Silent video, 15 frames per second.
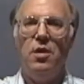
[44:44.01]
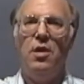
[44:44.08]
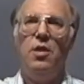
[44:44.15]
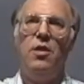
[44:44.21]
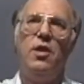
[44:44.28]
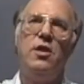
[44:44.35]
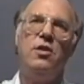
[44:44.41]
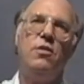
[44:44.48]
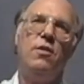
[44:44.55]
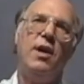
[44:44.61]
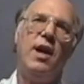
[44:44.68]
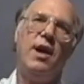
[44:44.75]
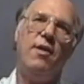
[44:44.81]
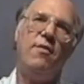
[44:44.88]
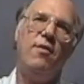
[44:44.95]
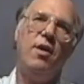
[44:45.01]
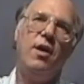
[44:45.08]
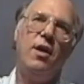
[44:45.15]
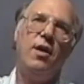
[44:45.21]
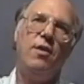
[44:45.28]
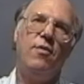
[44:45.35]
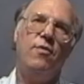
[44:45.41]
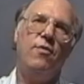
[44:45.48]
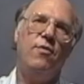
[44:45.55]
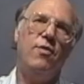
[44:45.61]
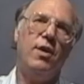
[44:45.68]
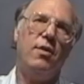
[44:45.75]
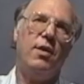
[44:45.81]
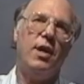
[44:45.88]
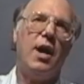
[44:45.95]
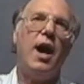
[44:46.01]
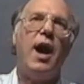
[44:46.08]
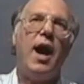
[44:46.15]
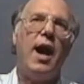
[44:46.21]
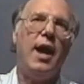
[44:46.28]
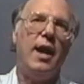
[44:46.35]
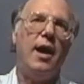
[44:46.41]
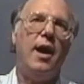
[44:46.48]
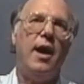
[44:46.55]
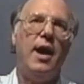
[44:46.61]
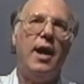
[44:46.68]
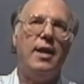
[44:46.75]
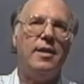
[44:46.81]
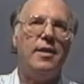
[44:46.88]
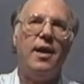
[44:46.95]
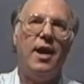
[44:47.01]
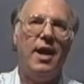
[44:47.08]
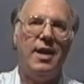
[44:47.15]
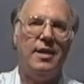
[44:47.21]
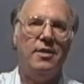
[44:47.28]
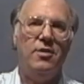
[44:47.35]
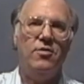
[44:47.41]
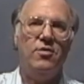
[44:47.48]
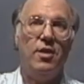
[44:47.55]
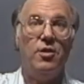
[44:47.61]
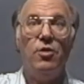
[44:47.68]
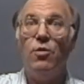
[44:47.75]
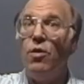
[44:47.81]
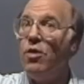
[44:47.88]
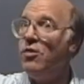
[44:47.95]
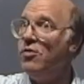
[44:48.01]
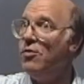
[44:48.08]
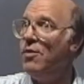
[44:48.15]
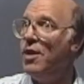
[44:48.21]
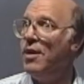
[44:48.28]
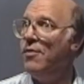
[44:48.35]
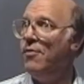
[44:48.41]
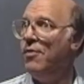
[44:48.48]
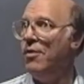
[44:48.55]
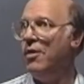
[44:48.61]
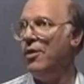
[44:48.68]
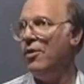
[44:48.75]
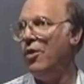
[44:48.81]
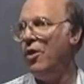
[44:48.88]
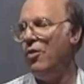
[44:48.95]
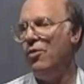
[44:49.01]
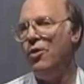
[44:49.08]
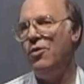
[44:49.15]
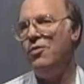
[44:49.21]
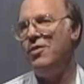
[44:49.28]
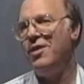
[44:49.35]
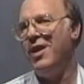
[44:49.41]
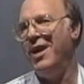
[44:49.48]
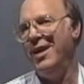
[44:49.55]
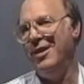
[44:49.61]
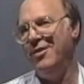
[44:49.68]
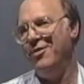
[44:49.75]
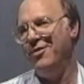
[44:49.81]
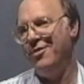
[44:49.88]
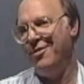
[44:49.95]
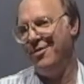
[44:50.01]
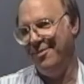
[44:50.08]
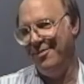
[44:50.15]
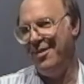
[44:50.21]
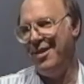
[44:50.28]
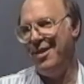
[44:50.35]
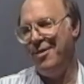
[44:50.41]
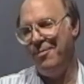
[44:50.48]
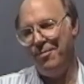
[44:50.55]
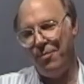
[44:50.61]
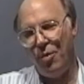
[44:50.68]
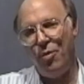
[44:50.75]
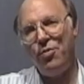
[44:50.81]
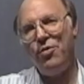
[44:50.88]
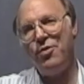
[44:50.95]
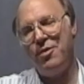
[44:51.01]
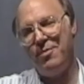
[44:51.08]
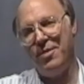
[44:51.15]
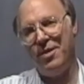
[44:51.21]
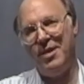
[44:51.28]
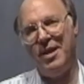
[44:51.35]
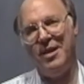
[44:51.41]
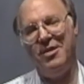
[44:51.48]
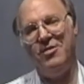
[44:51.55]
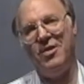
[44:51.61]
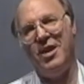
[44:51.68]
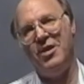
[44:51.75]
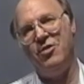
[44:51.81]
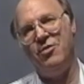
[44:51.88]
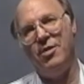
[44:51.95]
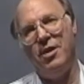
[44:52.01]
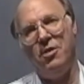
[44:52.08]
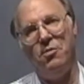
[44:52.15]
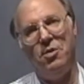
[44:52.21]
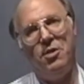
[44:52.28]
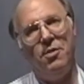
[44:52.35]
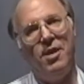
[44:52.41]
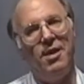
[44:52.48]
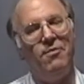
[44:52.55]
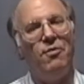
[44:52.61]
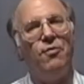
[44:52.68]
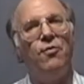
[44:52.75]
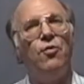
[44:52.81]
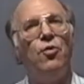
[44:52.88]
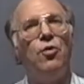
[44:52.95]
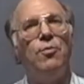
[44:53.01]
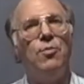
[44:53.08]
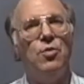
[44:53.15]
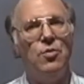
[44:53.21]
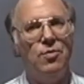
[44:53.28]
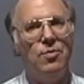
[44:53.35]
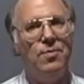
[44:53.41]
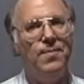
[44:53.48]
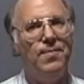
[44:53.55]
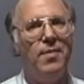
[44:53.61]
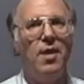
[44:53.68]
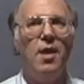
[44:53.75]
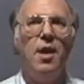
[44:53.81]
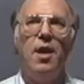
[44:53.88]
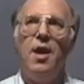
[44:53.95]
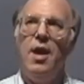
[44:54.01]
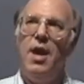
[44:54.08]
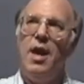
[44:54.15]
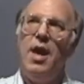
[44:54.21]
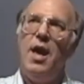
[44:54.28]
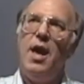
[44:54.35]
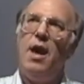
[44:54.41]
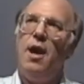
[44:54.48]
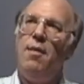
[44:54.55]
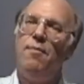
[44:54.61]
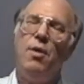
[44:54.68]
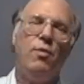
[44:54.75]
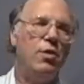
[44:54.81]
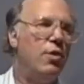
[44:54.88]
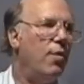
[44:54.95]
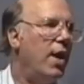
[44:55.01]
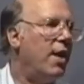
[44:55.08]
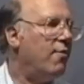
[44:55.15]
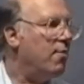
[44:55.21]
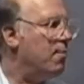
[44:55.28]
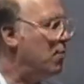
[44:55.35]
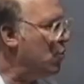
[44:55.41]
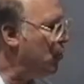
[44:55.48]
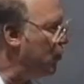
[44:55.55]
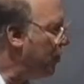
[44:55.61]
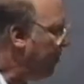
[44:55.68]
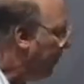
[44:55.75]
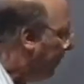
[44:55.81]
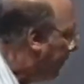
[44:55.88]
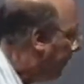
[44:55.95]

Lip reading: then you have very high tides. And you also have very low tides. Both of them get exaggerated when you have a full moon. But when you have a moon